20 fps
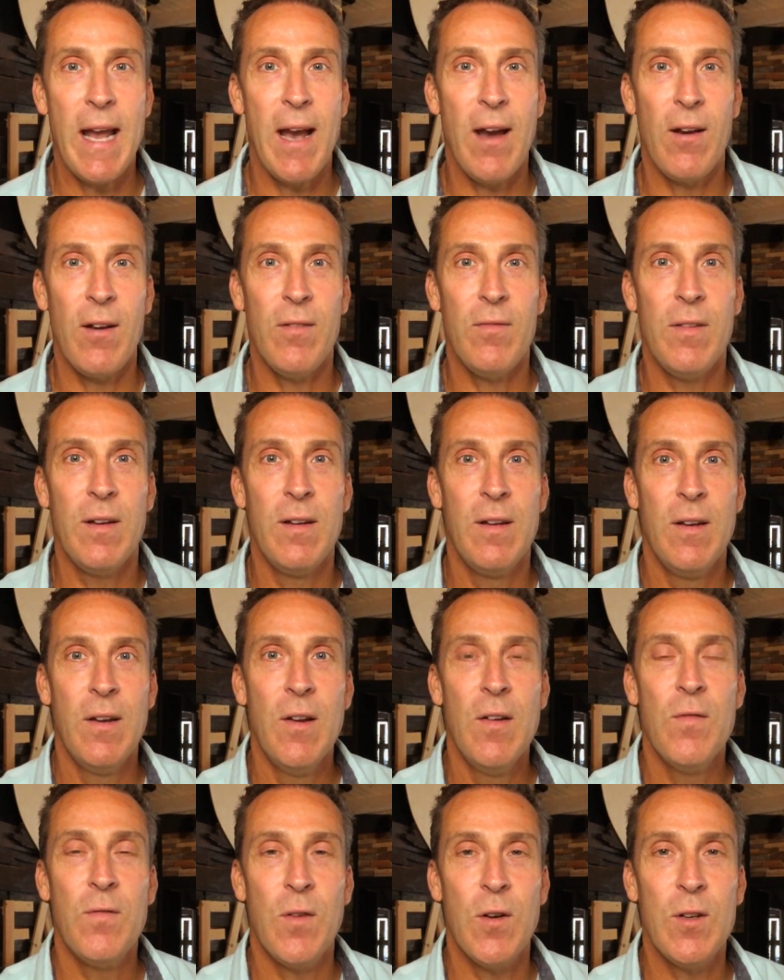out of
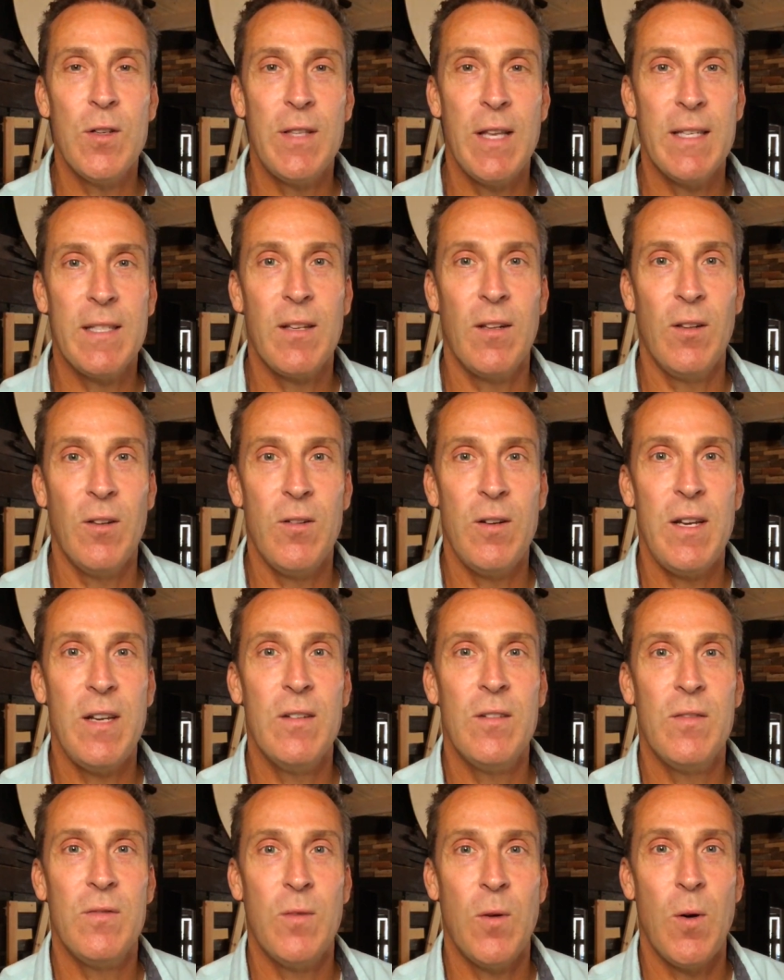1
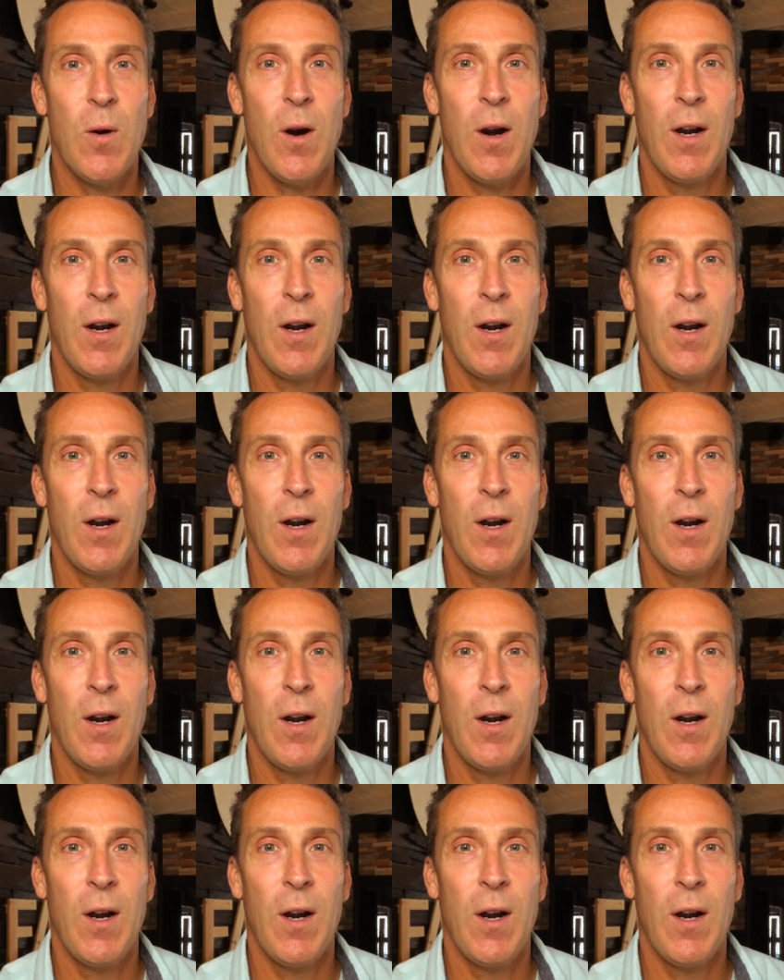Thessalonians 4.